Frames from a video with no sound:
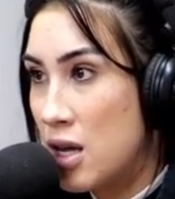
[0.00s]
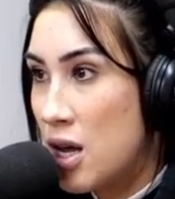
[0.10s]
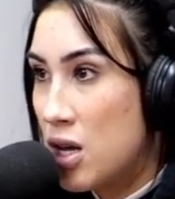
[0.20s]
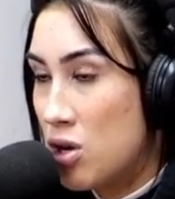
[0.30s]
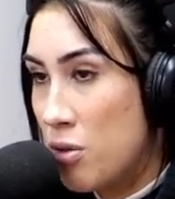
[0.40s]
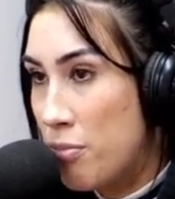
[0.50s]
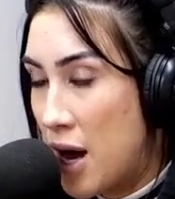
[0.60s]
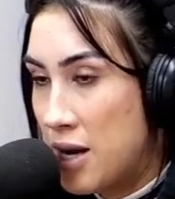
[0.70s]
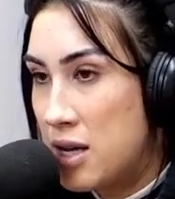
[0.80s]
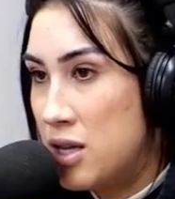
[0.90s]
Your
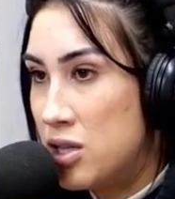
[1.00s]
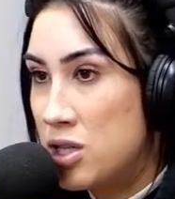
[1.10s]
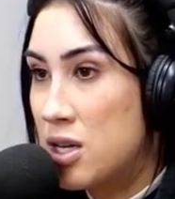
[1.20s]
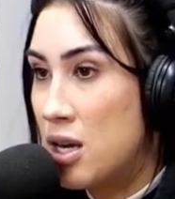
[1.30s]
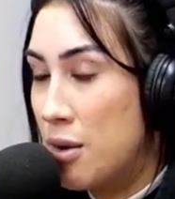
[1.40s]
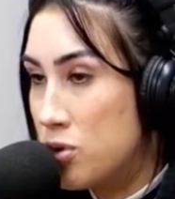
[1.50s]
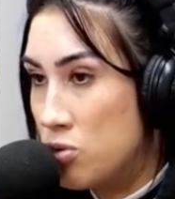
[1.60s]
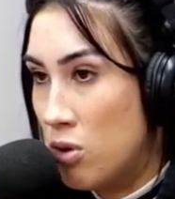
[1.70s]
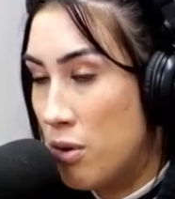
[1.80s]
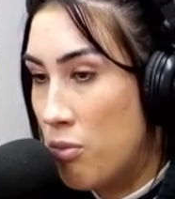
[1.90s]
body just can
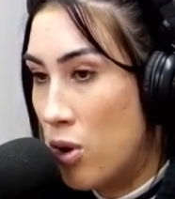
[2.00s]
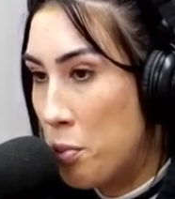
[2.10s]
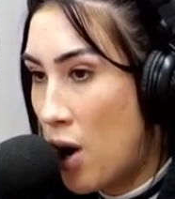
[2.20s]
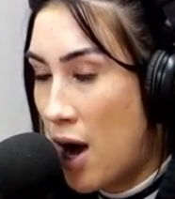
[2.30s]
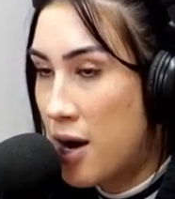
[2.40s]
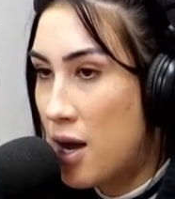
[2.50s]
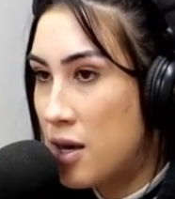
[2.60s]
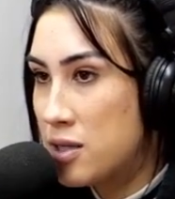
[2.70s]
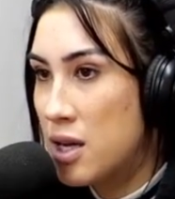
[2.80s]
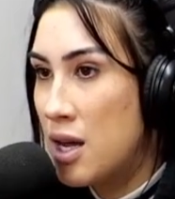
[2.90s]
absorb more
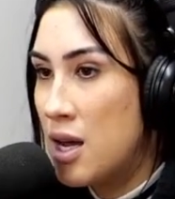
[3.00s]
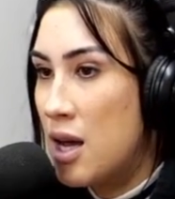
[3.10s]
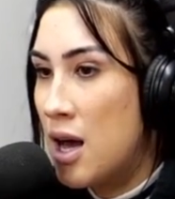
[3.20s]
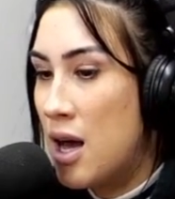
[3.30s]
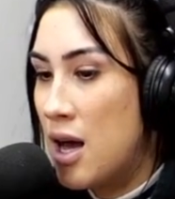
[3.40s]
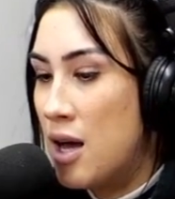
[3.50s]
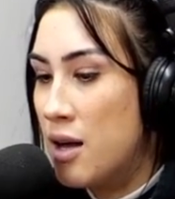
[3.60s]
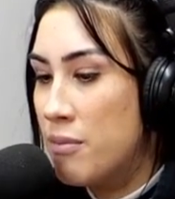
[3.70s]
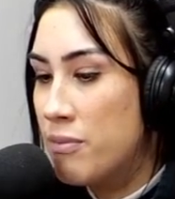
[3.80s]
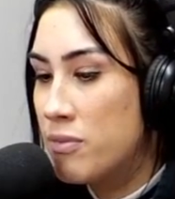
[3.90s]
product.
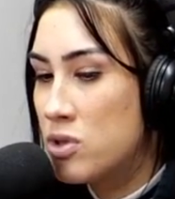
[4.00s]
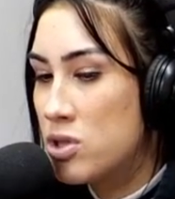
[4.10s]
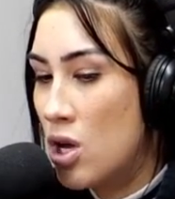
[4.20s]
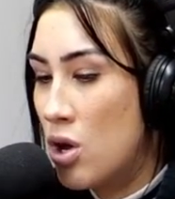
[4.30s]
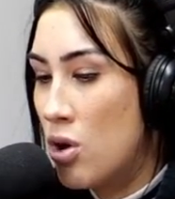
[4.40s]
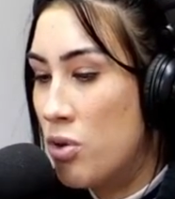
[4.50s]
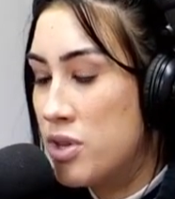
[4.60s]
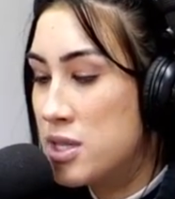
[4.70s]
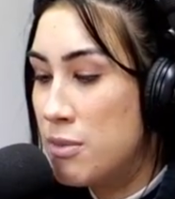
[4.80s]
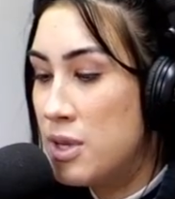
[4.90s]
So the
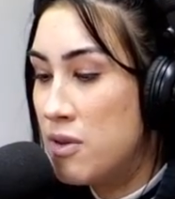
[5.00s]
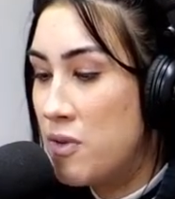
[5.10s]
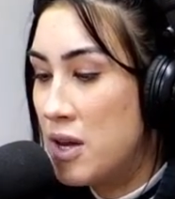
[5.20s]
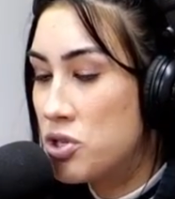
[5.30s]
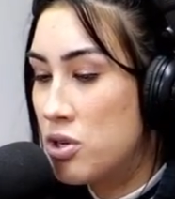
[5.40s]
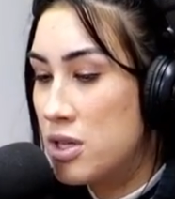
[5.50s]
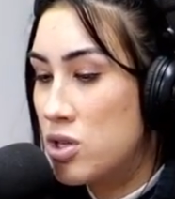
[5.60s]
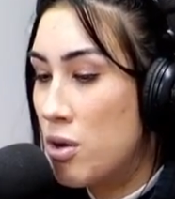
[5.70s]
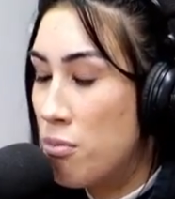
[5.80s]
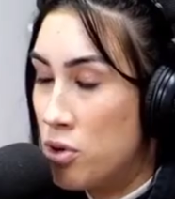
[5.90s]
CBD facial is
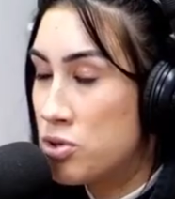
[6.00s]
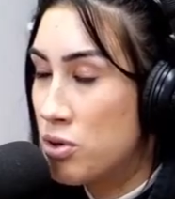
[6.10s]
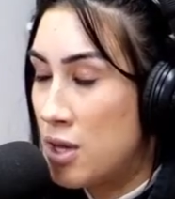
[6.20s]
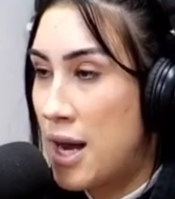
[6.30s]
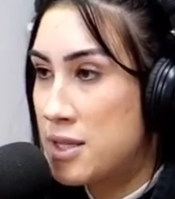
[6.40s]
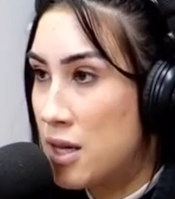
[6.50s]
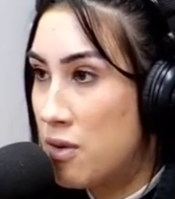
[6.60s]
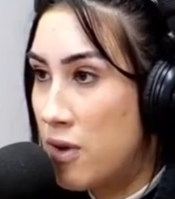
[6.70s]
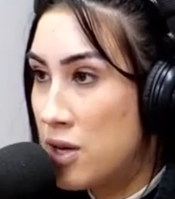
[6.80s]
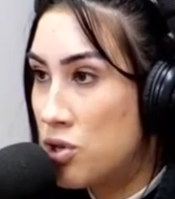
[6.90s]
our most relaxing
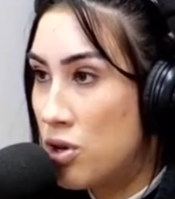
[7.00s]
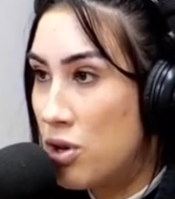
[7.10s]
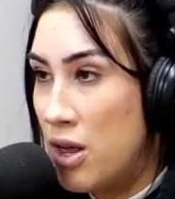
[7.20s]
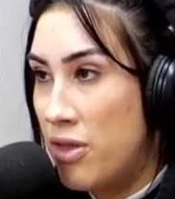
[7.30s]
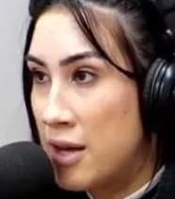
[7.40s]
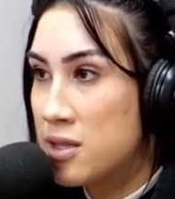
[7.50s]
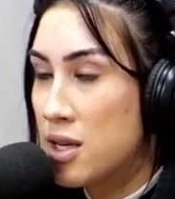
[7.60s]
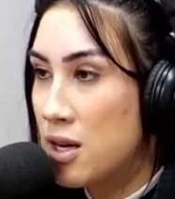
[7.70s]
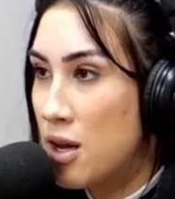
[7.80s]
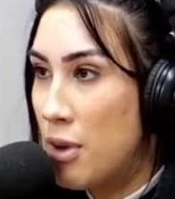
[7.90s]
facial, and that's
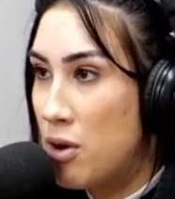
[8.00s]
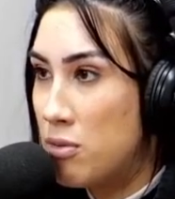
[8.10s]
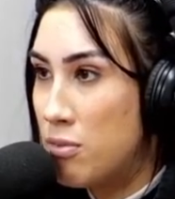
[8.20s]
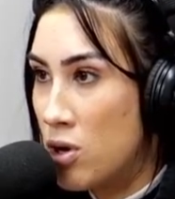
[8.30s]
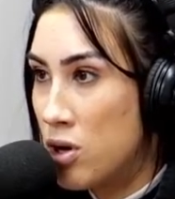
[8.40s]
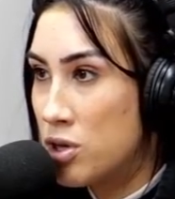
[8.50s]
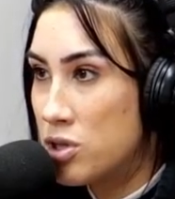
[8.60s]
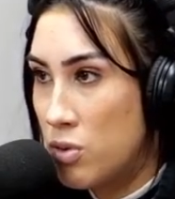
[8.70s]
going to come out in March.